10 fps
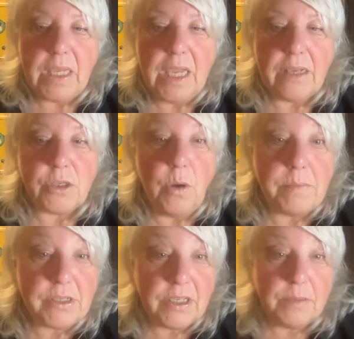Yeah, so
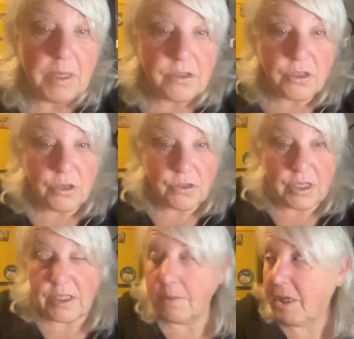I'm still in
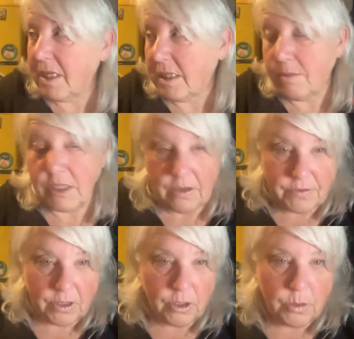Massachusetts. I'm getting some
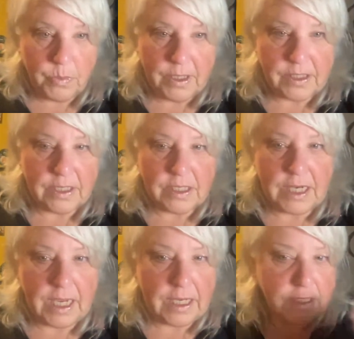stuff done on the bus.
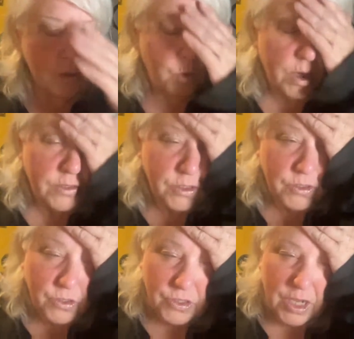It's taken us a while
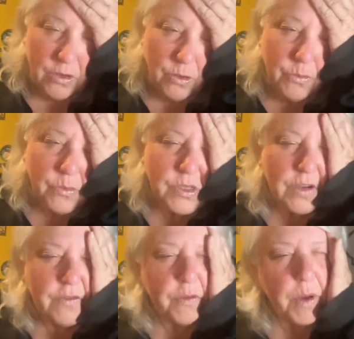to settle
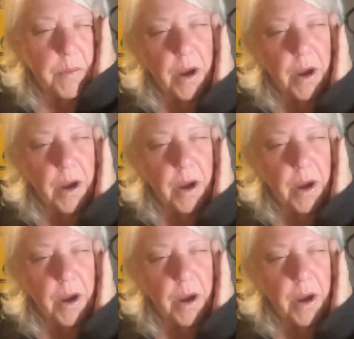stuff for my